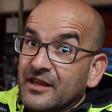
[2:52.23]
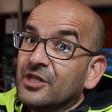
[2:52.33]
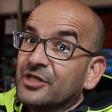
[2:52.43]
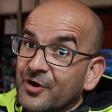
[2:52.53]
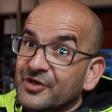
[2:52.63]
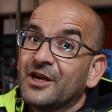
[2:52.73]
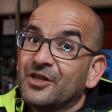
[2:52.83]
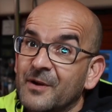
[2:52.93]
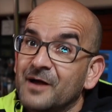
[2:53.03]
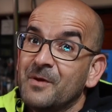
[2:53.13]
disturbs
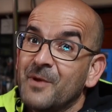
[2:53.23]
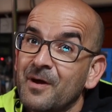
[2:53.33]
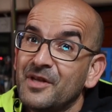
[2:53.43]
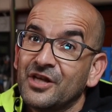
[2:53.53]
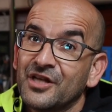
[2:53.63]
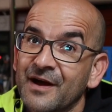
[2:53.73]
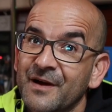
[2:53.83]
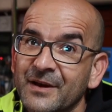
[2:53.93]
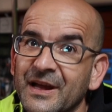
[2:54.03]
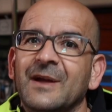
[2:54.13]
us, or even worse, a
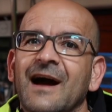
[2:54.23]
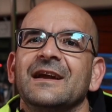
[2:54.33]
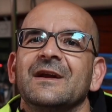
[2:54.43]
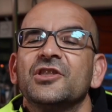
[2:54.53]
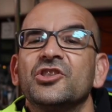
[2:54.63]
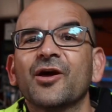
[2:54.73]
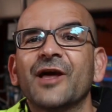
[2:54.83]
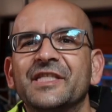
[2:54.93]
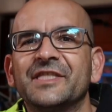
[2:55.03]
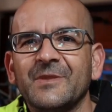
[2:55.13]
terrible impact that we feel
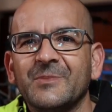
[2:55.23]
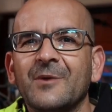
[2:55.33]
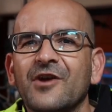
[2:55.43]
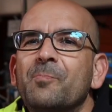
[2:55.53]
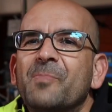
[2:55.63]
against our boat.